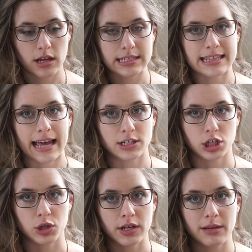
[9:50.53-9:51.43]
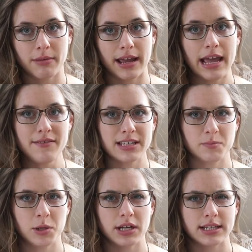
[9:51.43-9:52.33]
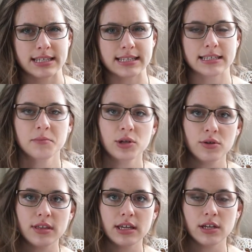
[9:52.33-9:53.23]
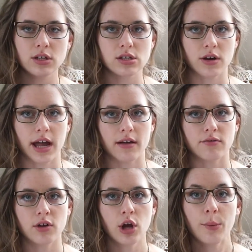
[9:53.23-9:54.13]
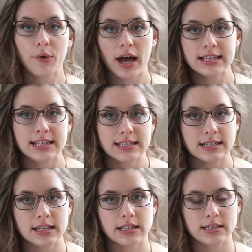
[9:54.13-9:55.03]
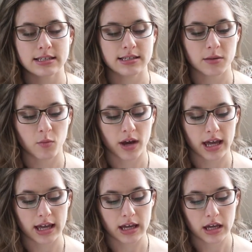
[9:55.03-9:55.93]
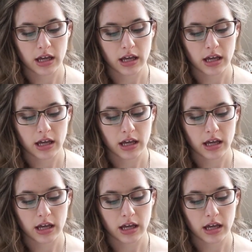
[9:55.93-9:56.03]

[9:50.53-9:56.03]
to that degree, but I have experienced similar things or have processed things the same way.